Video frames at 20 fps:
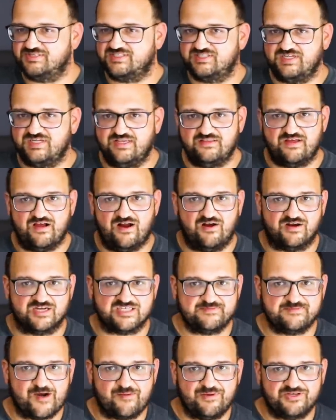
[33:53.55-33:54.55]
see their
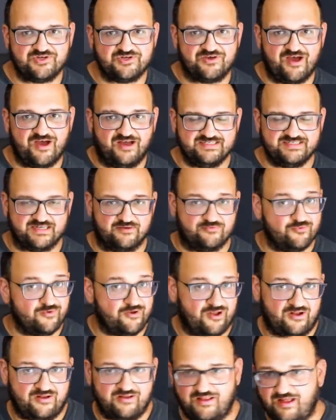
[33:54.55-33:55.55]
experimental content?
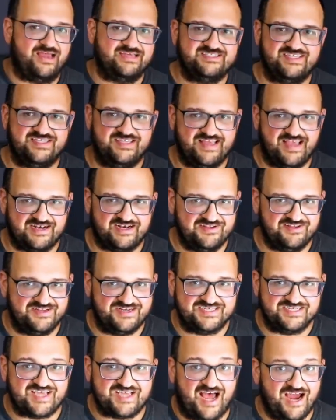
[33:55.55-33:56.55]
Well, I see the analytics.